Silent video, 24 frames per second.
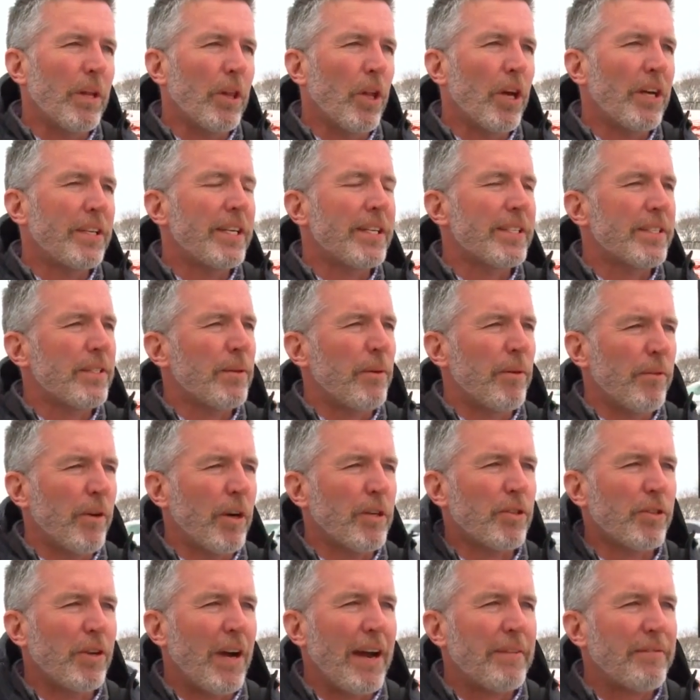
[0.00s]
we looked at some of our
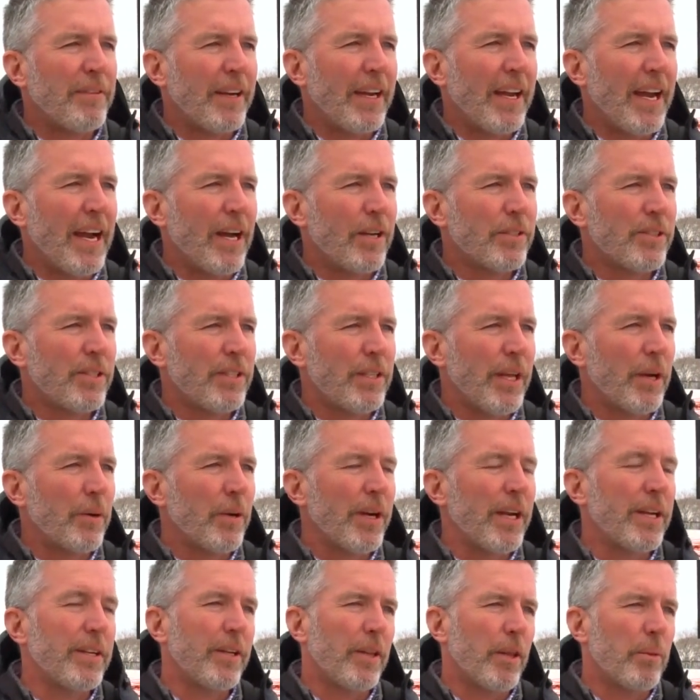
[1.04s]
traffic counts and they were
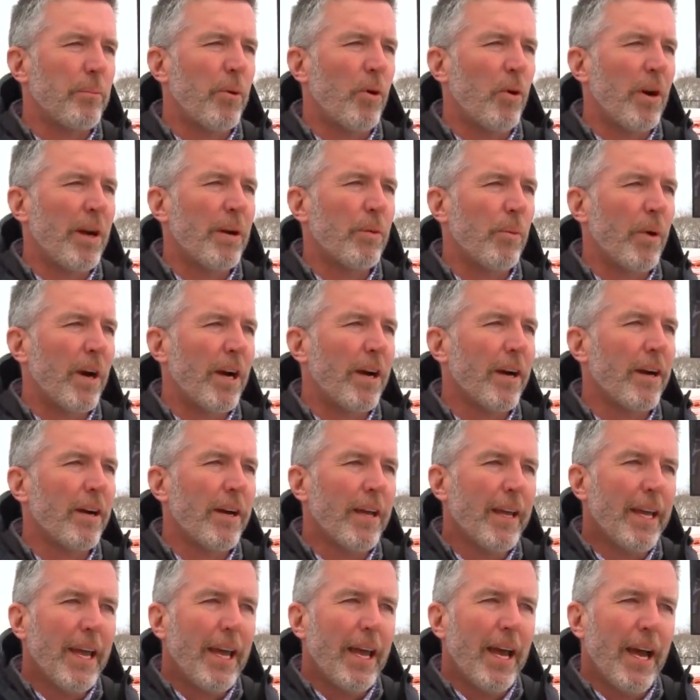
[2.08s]
getting to the point where
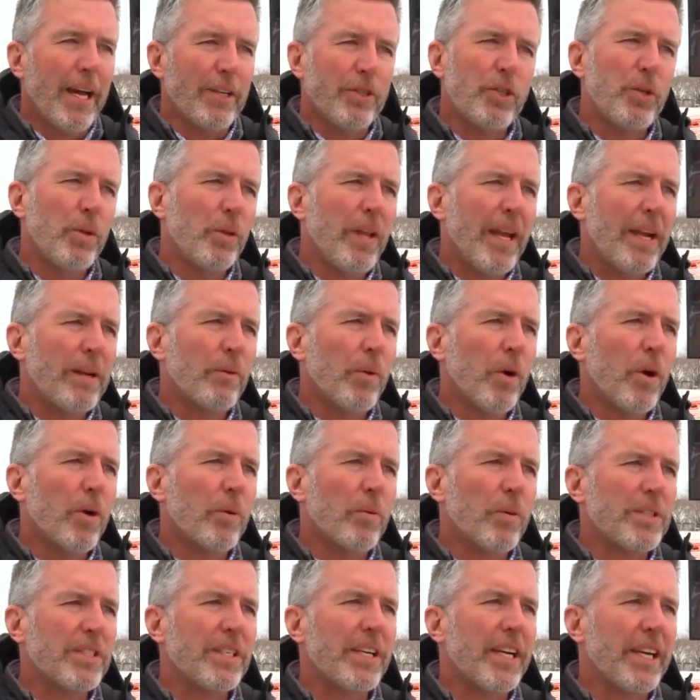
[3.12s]
a two lane road
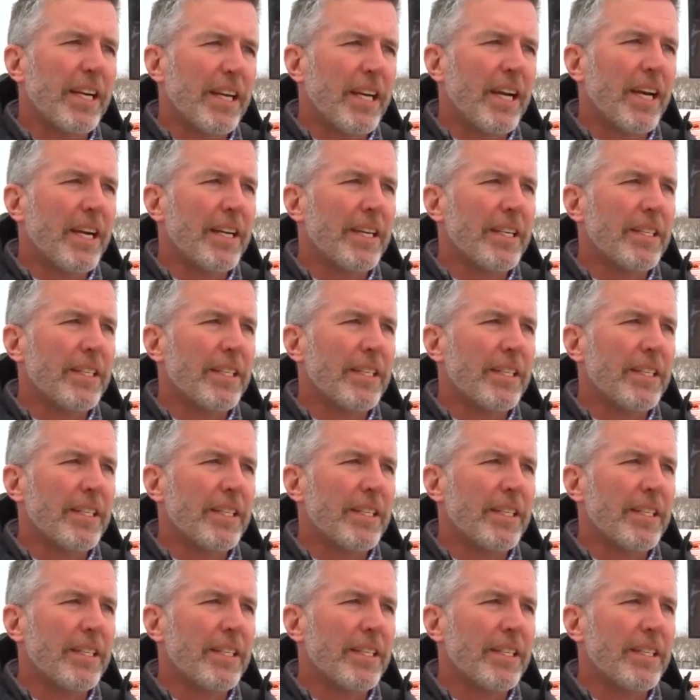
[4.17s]
wasn't going to